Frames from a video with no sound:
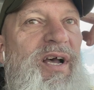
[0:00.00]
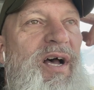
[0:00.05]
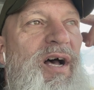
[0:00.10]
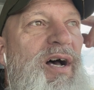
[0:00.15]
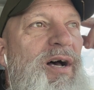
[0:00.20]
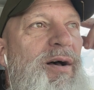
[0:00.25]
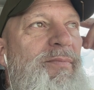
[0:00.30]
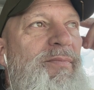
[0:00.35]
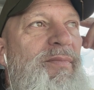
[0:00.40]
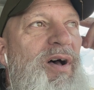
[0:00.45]

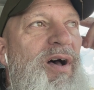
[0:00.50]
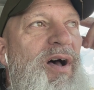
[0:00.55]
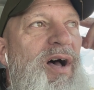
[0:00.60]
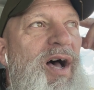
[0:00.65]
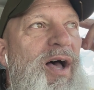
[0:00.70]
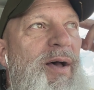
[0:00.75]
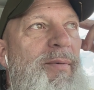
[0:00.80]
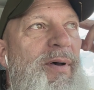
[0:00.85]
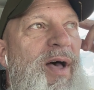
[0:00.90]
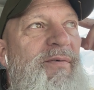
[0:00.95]
Um,
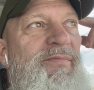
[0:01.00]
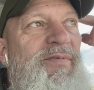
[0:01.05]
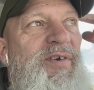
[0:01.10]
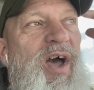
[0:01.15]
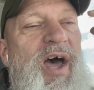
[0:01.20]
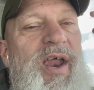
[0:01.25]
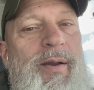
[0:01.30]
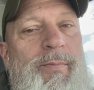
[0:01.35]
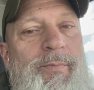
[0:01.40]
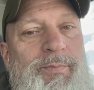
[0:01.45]
I, have
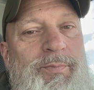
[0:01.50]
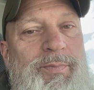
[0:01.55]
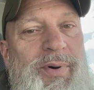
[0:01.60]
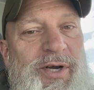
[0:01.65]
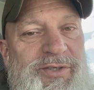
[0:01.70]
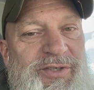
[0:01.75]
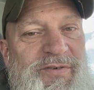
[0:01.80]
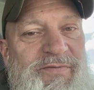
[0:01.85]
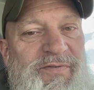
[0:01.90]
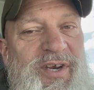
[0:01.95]
got a
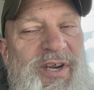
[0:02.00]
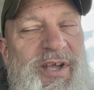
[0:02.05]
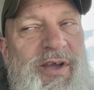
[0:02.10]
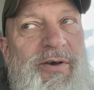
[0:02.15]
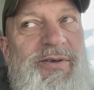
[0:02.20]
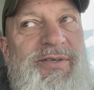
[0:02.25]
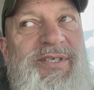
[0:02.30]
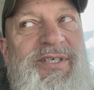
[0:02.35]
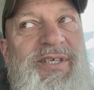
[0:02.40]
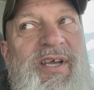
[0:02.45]
bunch of
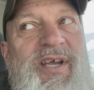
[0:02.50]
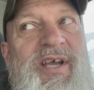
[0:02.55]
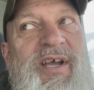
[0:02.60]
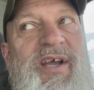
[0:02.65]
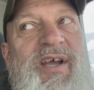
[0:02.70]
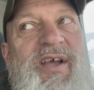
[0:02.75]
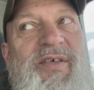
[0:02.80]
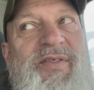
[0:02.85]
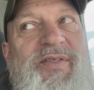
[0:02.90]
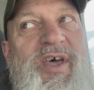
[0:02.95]
videos
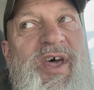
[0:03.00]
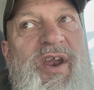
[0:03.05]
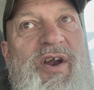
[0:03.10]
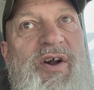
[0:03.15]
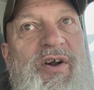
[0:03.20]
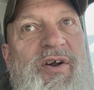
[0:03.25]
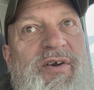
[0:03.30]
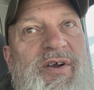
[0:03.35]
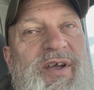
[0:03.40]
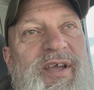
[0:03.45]
that
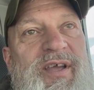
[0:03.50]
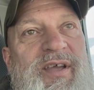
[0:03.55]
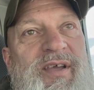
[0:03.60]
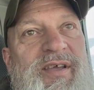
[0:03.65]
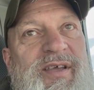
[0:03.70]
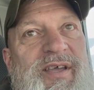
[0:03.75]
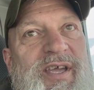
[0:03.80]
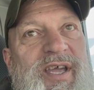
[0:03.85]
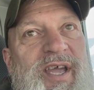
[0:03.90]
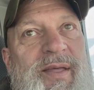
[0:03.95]
are
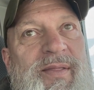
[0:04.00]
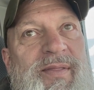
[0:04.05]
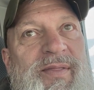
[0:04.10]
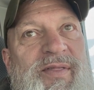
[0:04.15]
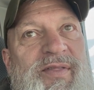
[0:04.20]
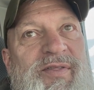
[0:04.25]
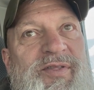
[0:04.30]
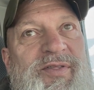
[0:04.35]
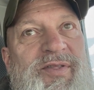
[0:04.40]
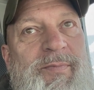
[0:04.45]

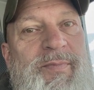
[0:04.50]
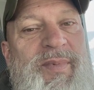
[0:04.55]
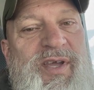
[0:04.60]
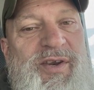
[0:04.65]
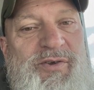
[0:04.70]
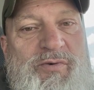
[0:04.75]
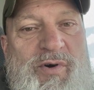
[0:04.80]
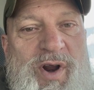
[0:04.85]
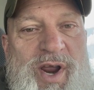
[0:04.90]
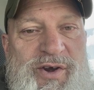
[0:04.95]
in the
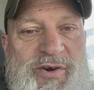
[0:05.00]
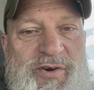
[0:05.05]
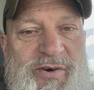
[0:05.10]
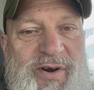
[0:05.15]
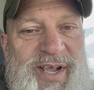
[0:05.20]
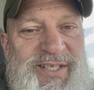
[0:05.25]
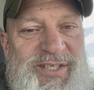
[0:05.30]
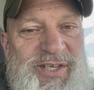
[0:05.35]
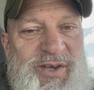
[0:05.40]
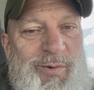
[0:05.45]
meat grinder,
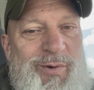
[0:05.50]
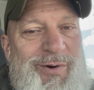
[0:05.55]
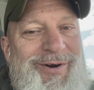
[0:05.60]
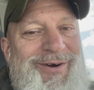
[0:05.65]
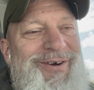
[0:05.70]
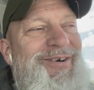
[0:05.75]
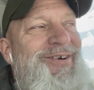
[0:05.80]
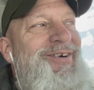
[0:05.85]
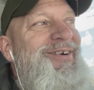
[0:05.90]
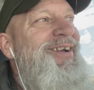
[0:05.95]
as it
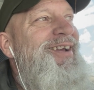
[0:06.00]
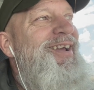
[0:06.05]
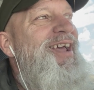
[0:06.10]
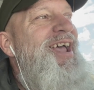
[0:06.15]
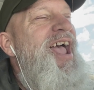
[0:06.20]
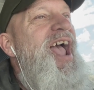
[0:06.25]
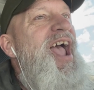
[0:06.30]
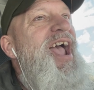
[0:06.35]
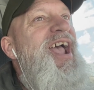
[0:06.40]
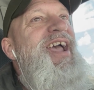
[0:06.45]
were,
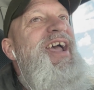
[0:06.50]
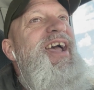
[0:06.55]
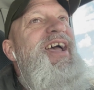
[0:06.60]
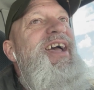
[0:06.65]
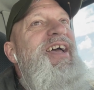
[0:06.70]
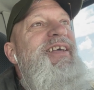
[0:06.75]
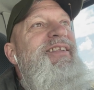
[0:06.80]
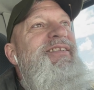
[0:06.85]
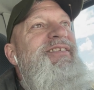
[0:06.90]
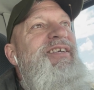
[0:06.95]

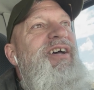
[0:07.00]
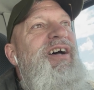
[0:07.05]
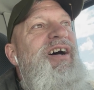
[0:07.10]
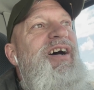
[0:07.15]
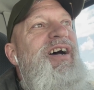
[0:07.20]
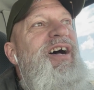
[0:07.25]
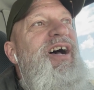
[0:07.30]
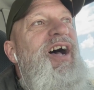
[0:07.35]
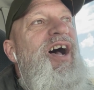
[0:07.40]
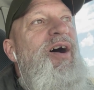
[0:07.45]
and
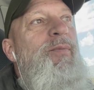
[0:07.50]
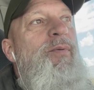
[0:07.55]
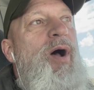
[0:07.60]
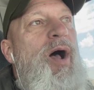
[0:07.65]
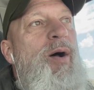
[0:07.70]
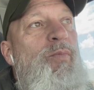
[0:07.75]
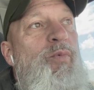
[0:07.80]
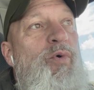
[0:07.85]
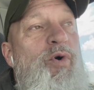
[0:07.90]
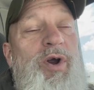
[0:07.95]
uh, I'm,
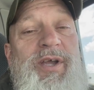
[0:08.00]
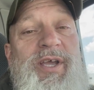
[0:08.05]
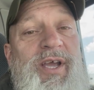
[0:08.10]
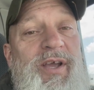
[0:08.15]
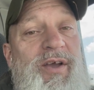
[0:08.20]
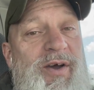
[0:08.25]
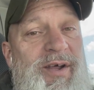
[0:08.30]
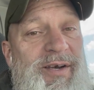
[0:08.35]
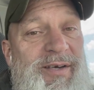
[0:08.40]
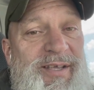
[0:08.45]
I'm
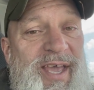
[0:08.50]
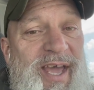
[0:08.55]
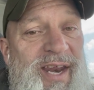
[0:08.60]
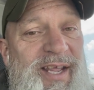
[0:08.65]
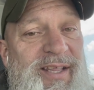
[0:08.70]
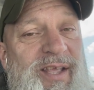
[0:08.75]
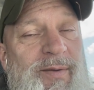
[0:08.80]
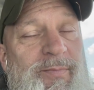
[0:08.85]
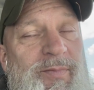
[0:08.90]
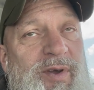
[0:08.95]
working on
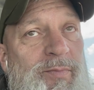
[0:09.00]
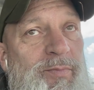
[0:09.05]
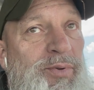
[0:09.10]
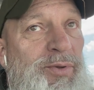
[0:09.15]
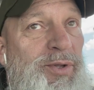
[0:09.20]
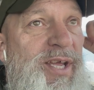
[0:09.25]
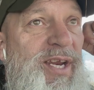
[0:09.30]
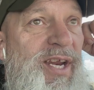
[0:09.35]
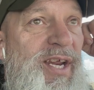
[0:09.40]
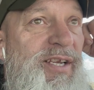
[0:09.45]
getting them
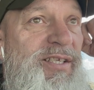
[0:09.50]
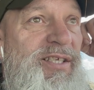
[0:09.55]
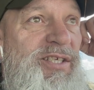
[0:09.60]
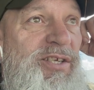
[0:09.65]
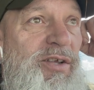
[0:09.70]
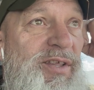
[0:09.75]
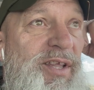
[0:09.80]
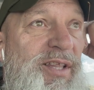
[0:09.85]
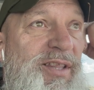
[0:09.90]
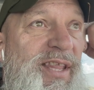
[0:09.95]
completed
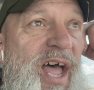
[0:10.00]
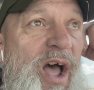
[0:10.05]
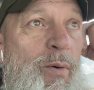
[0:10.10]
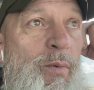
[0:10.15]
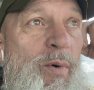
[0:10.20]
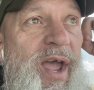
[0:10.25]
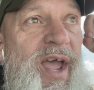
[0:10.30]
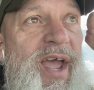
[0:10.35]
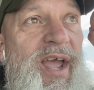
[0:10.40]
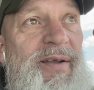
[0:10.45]
so that that
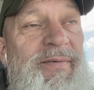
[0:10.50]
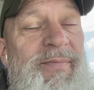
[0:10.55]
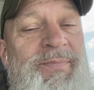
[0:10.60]
way,